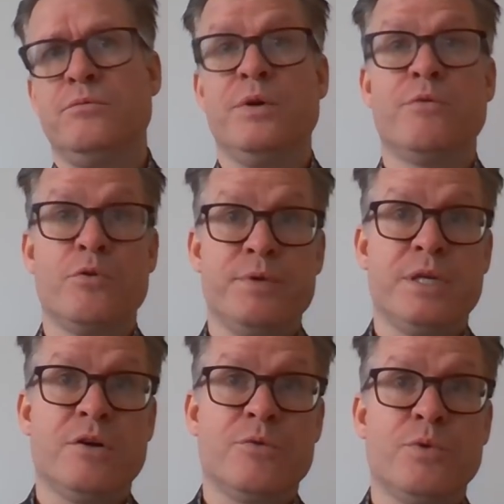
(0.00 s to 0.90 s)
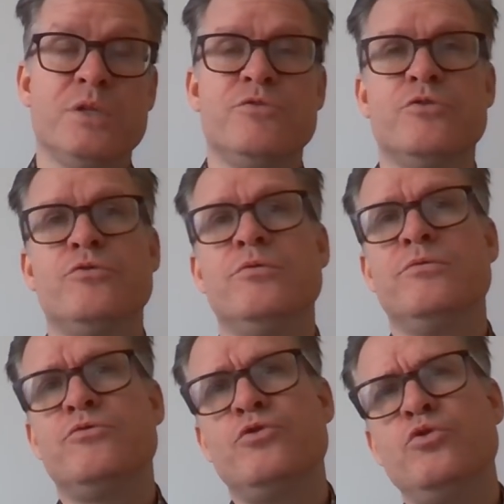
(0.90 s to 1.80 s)
We have already got 1, so
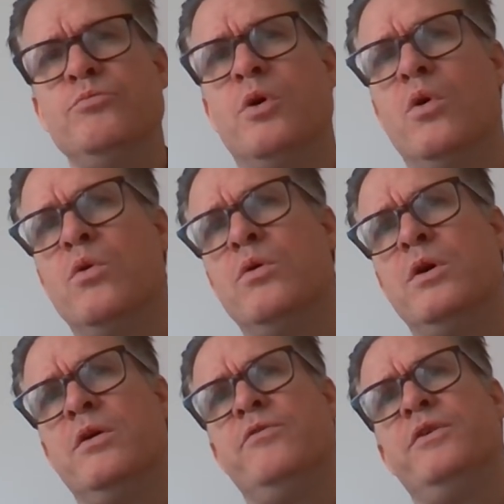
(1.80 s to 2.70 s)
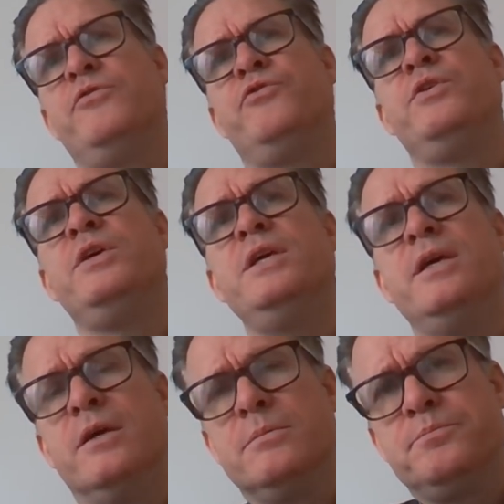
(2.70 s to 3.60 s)
2 more this
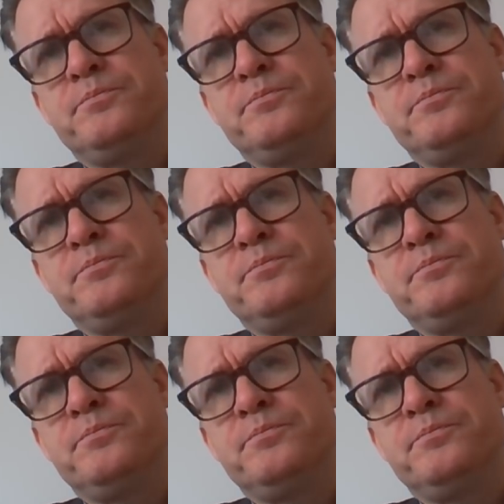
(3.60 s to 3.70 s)
year.